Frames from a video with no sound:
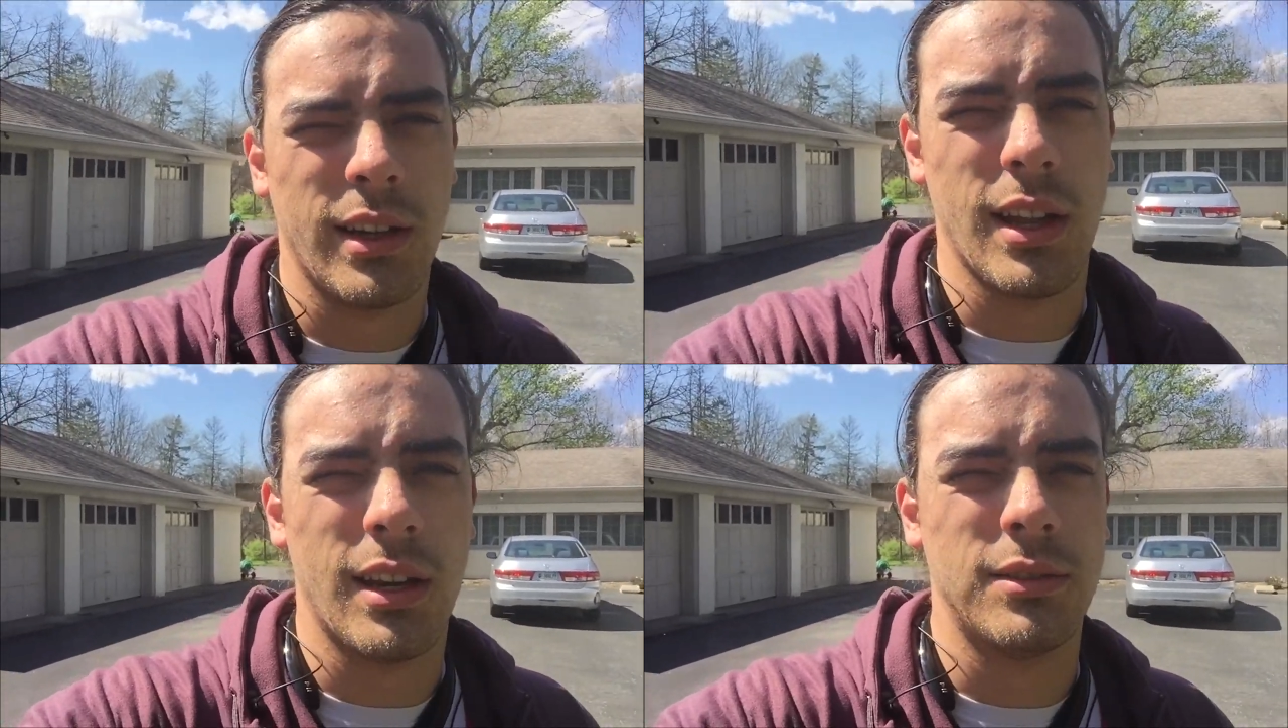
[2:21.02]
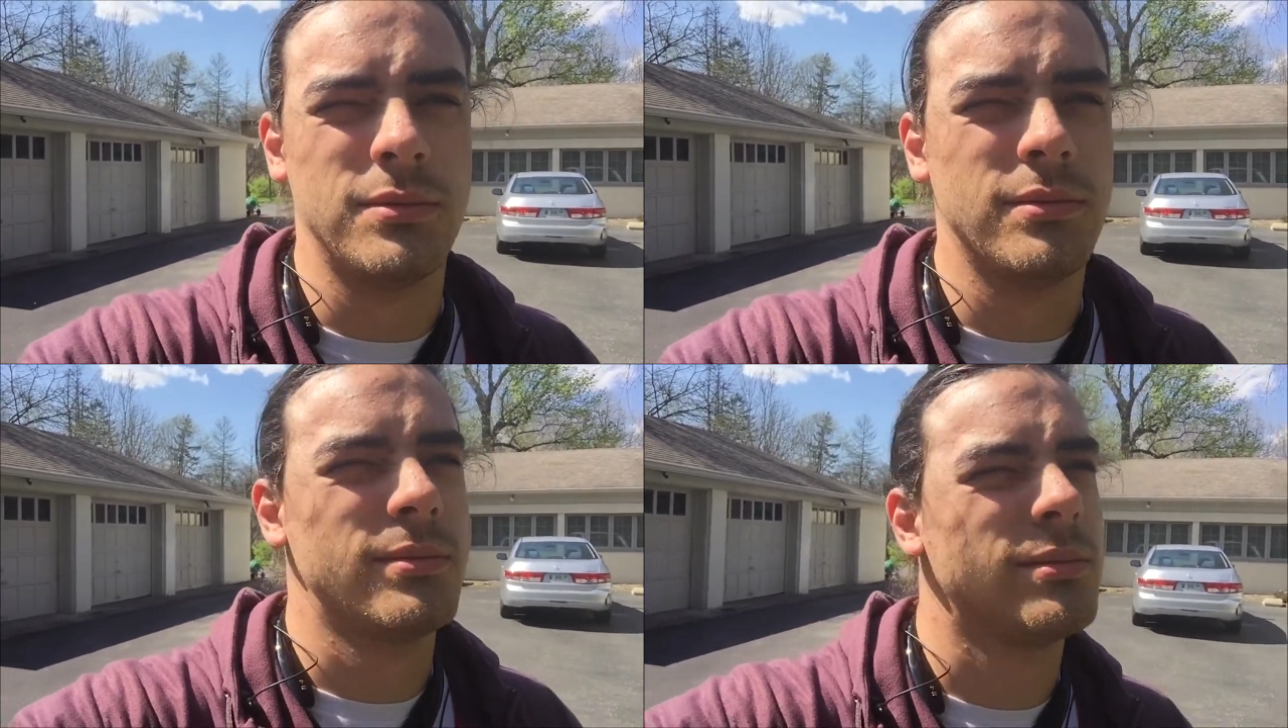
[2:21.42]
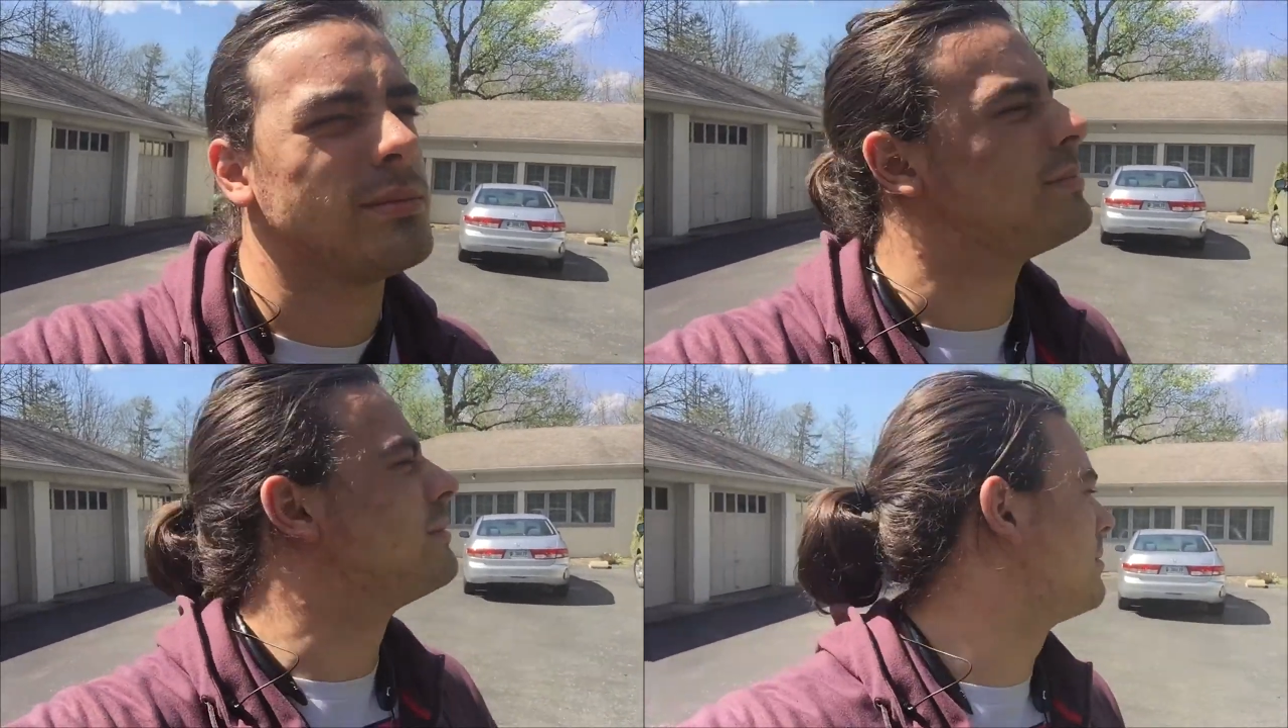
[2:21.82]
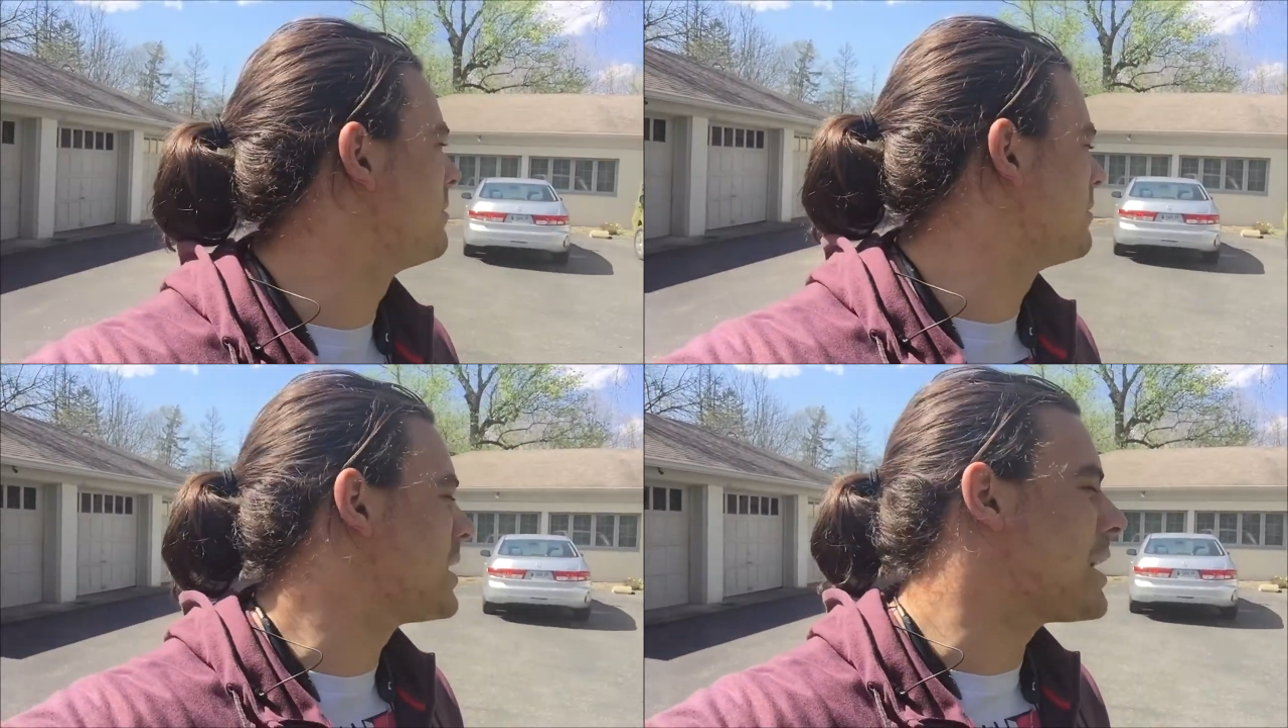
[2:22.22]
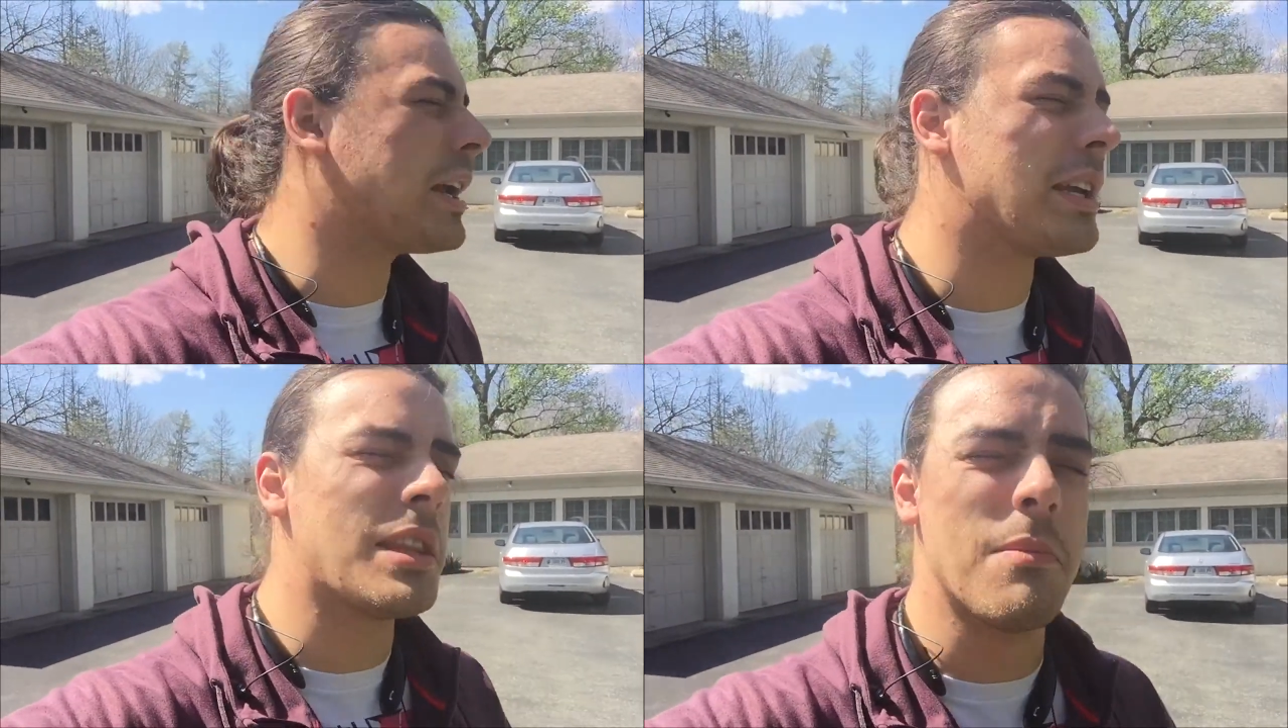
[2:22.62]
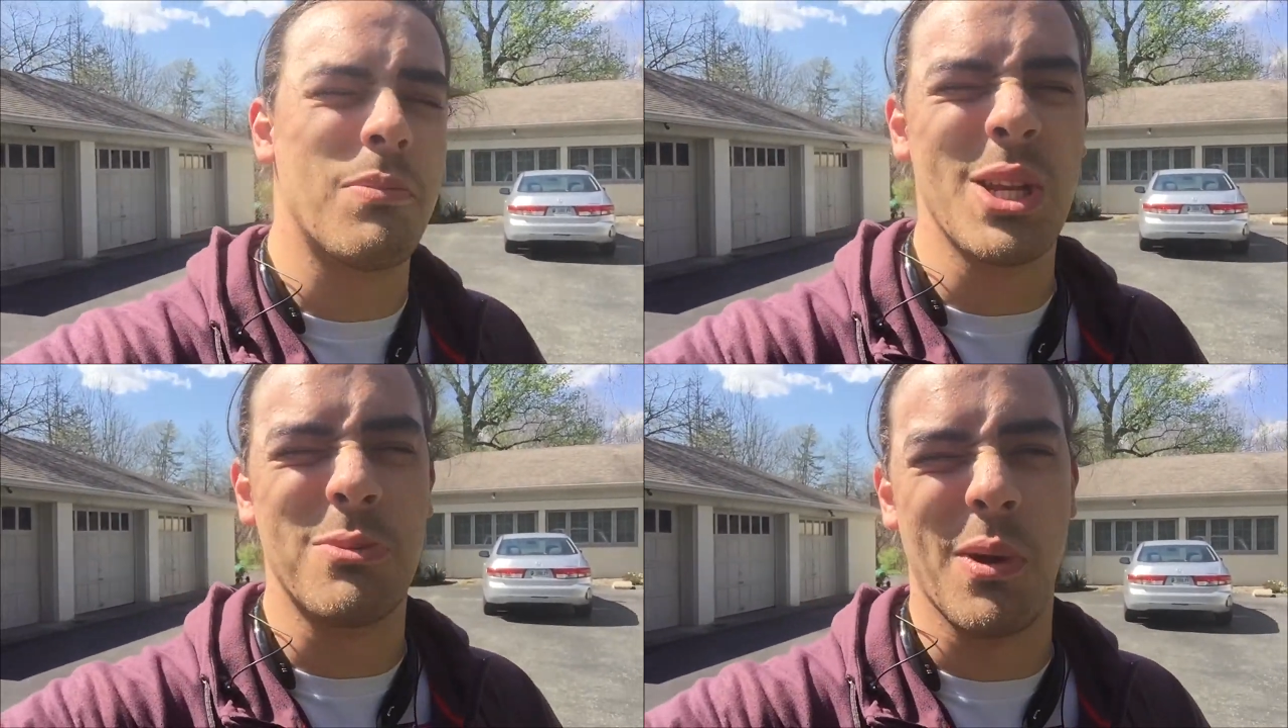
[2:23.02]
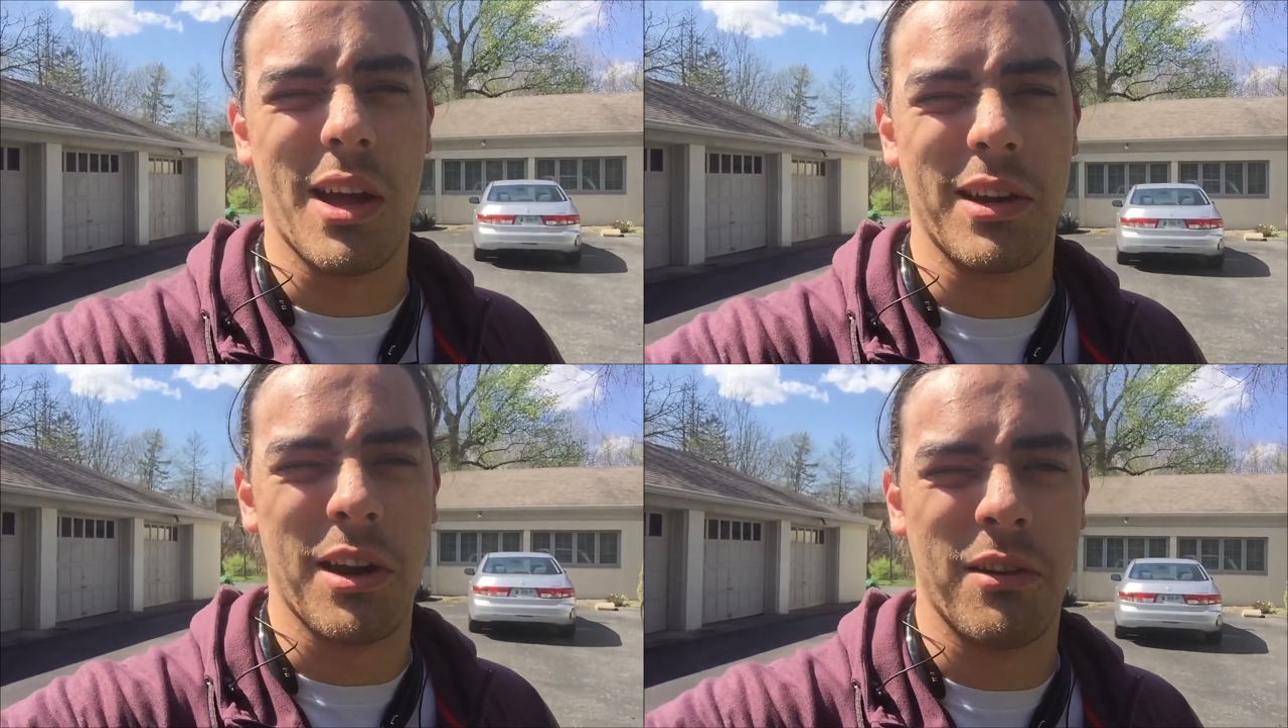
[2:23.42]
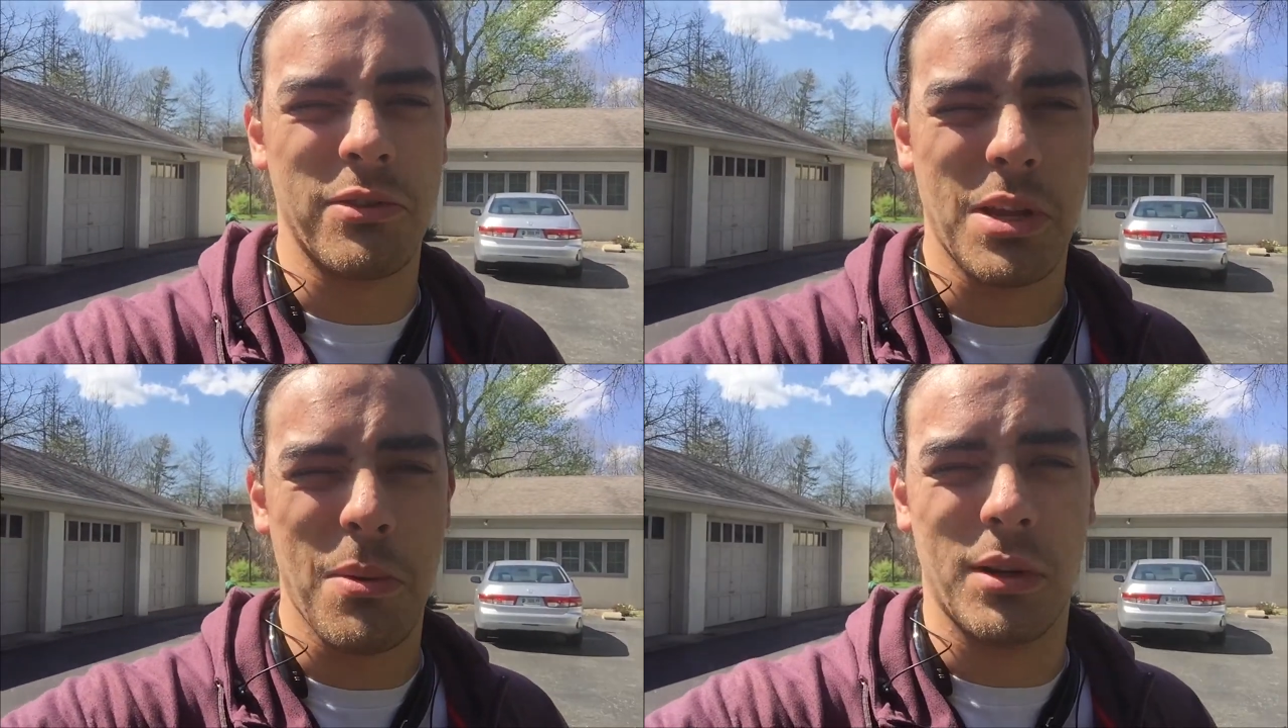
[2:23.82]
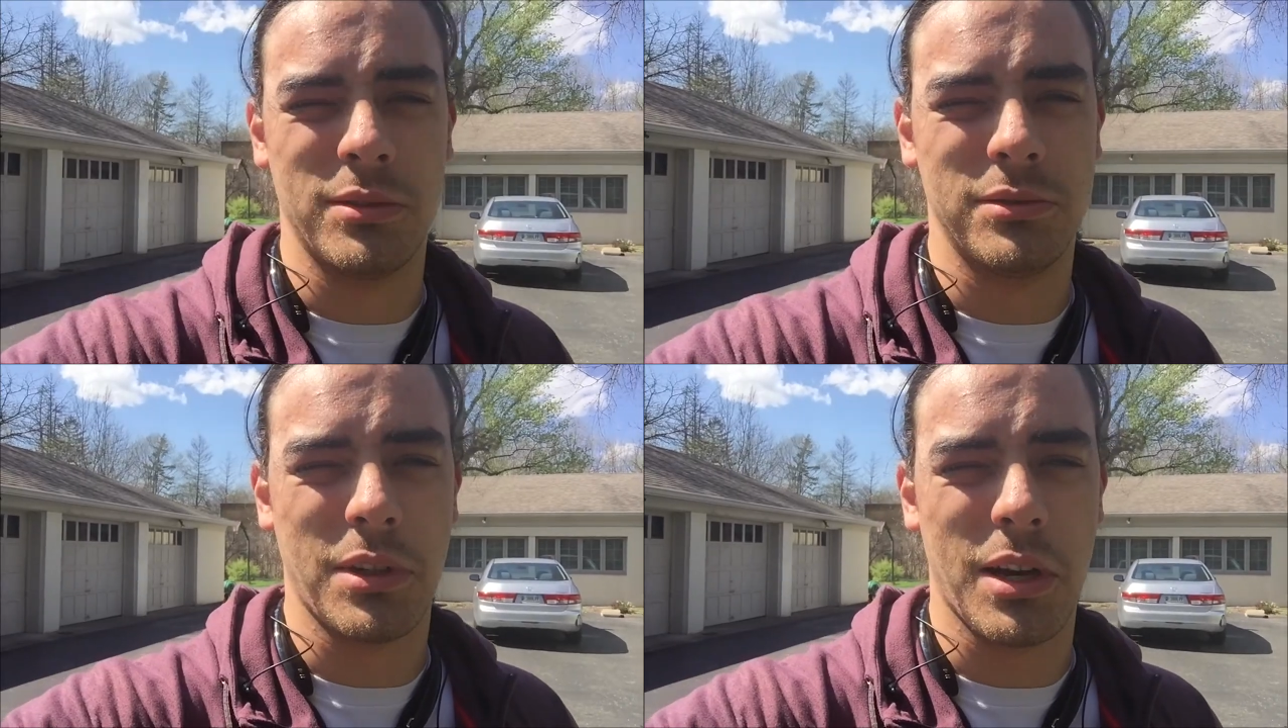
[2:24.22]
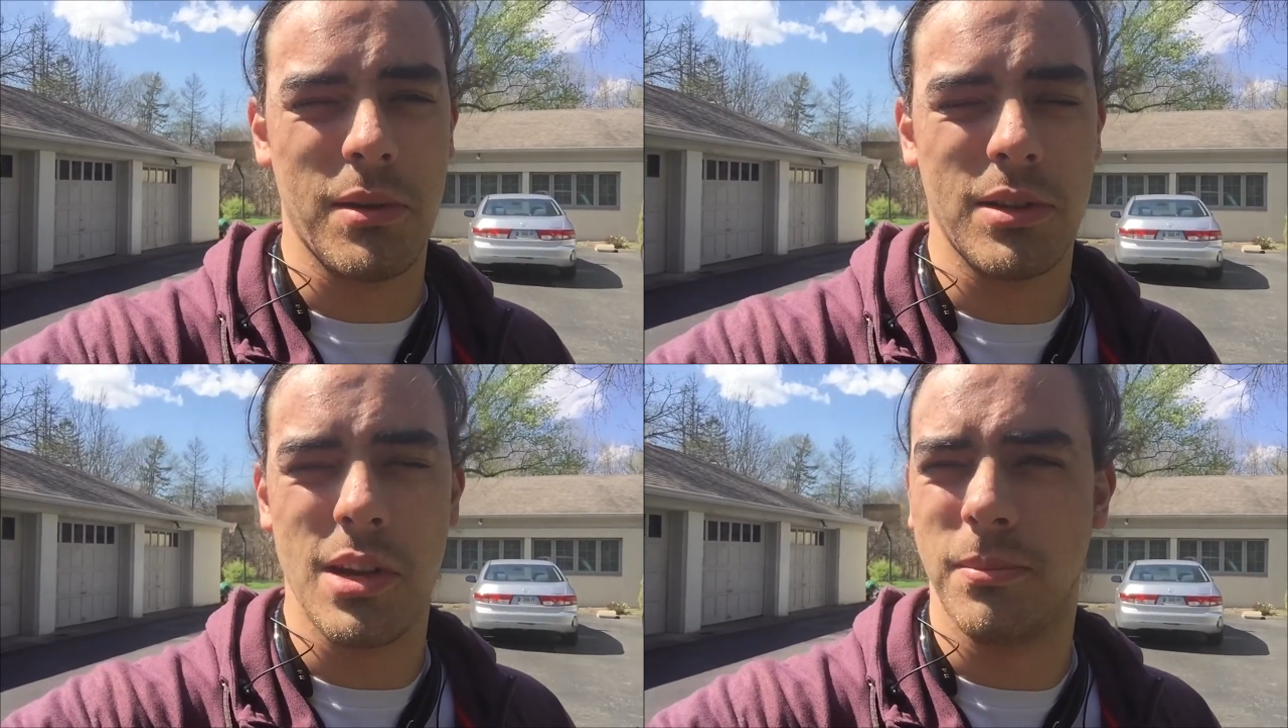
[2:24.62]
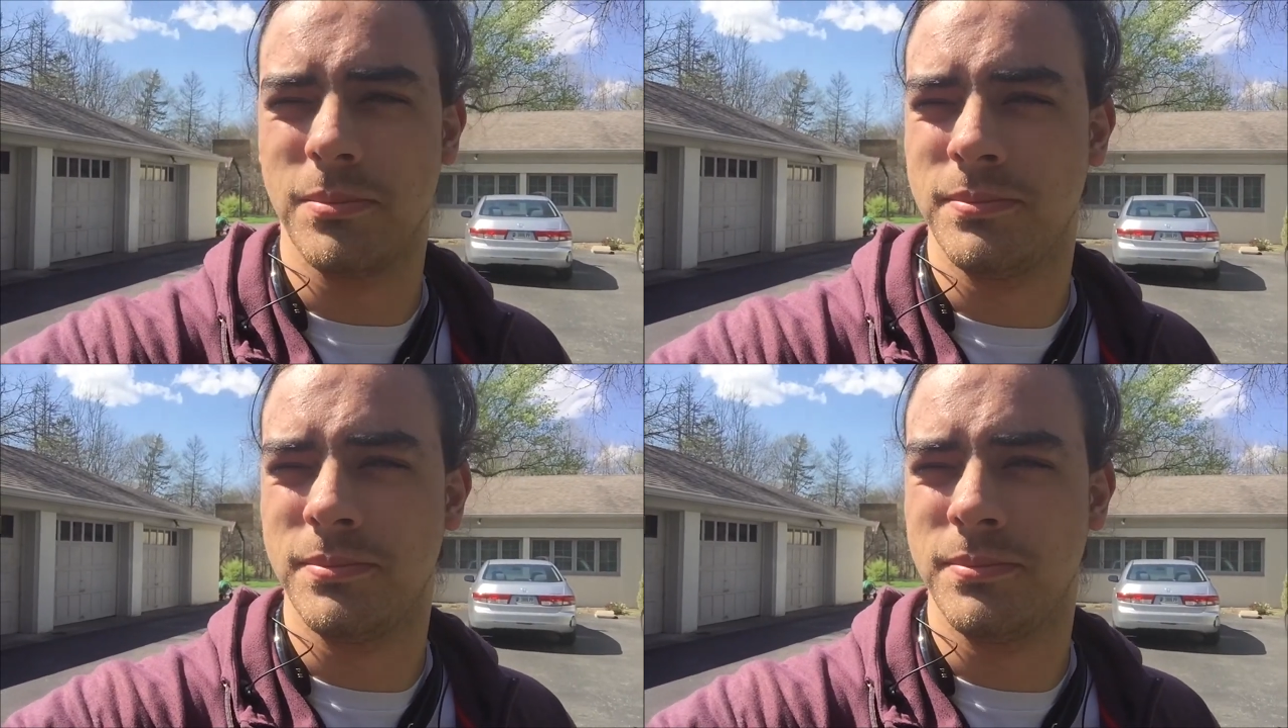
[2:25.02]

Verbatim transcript: you know, gotta get that beach bod, you know, for summer. Trying to in shape.